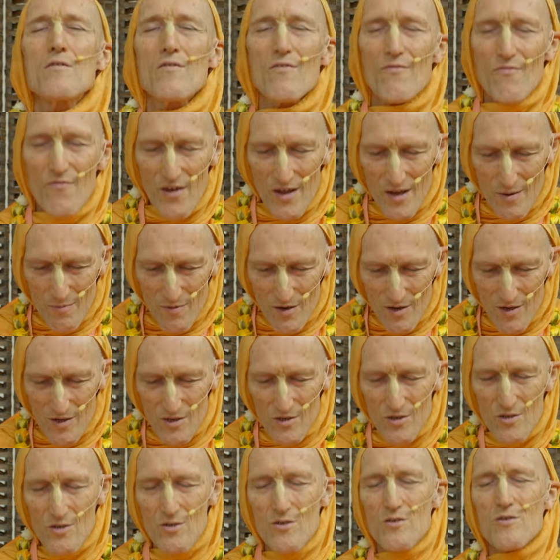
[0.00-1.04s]

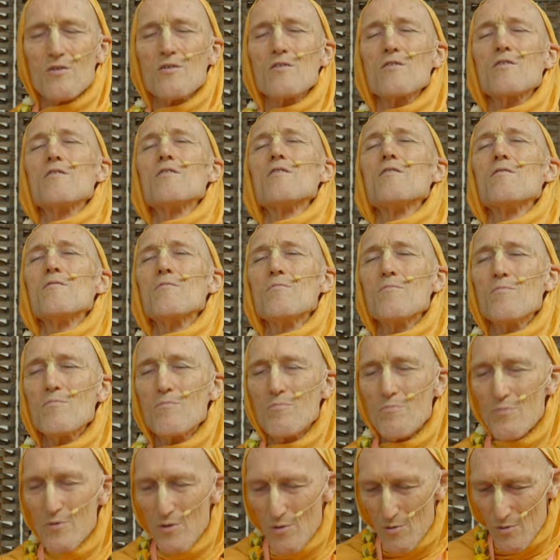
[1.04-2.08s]
famous,
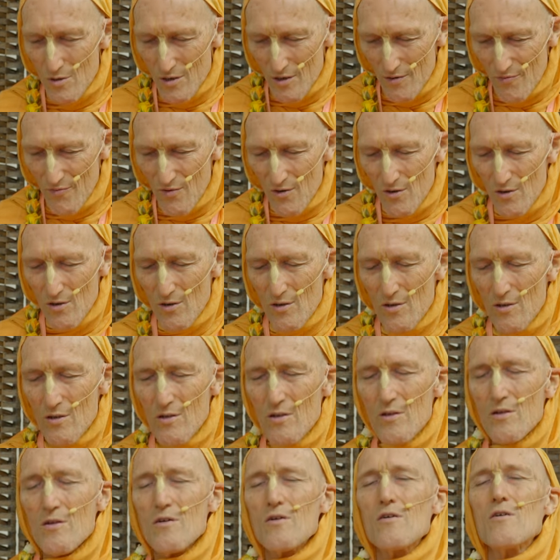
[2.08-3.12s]

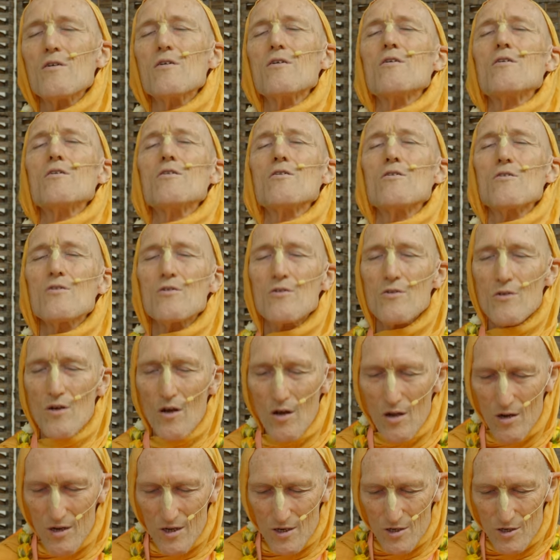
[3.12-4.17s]
beautiful,
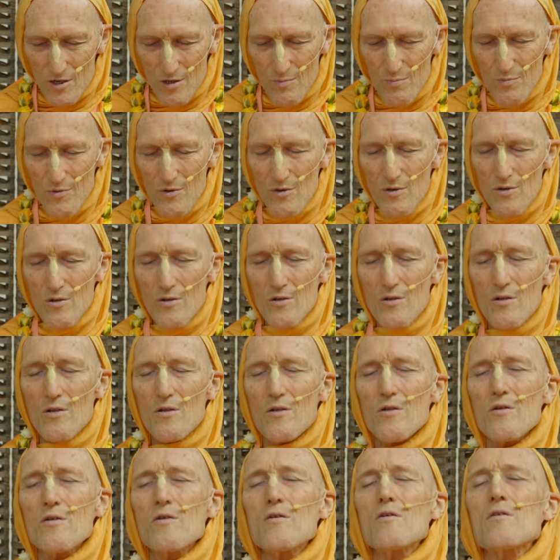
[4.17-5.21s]

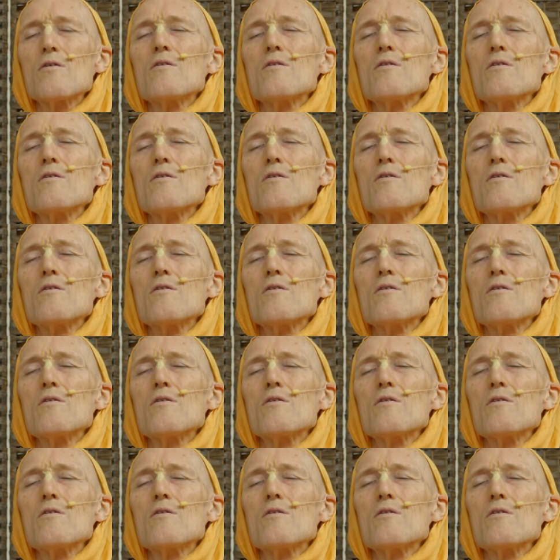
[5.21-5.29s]
knowledgeable,